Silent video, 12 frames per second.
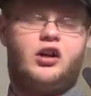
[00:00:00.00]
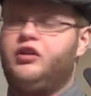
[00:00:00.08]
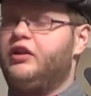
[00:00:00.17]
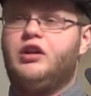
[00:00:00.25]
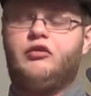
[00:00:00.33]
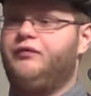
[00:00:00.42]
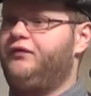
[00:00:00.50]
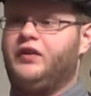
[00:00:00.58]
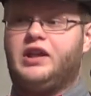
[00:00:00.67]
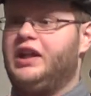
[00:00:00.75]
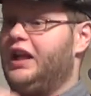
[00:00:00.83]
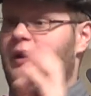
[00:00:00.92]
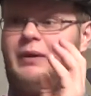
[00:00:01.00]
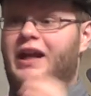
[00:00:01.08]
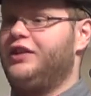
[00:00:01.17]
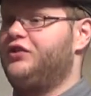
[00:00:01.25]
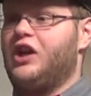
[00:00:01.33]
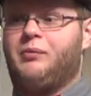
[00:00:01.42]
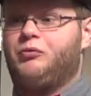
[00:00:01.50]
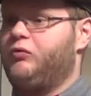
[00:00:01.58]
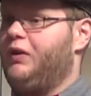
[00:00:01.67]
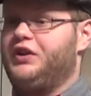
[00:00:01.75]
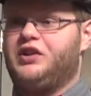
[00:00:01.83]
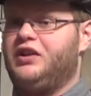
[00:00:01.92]
You know, forget it. I stopped
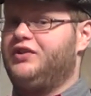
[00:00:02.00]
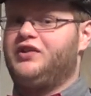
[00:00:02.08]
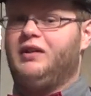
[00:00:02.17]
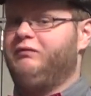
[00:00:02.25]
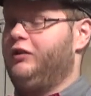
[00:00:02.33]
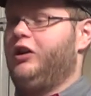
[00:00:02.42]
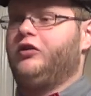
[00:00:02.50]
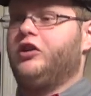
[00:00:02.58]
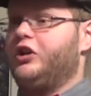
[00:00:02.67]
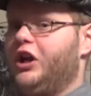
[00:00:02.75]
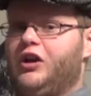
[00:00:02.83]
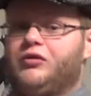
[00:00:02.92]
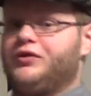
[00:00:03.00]
questioning stuff long ago,